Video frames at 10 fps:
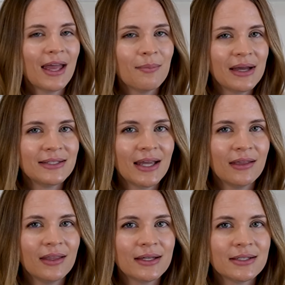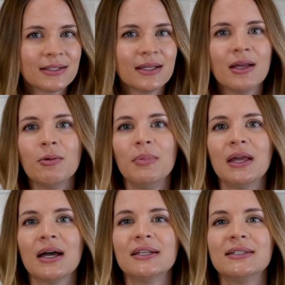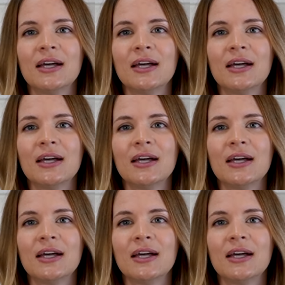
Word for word: am I saying this? Because